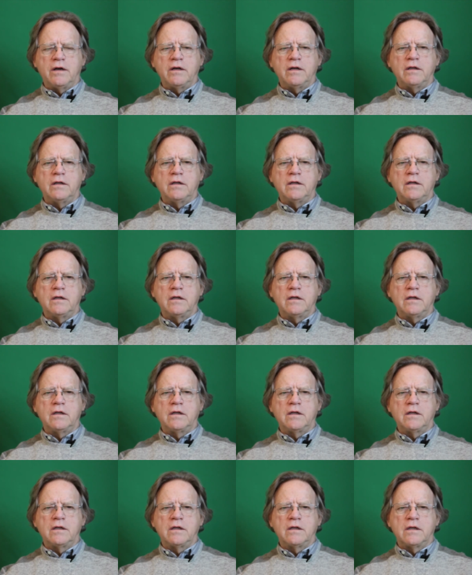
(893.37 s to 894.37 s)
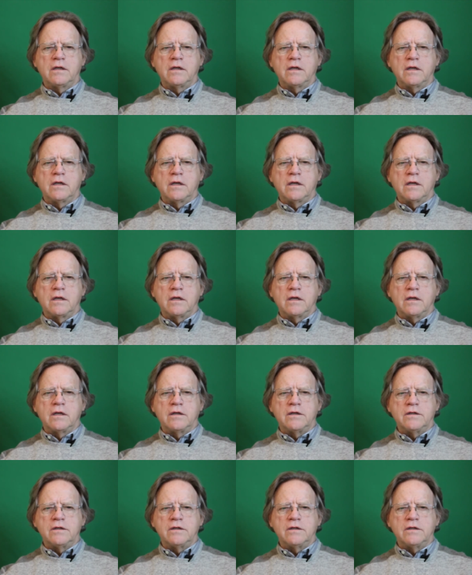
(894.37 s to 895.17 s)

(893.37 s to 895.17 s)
(silence)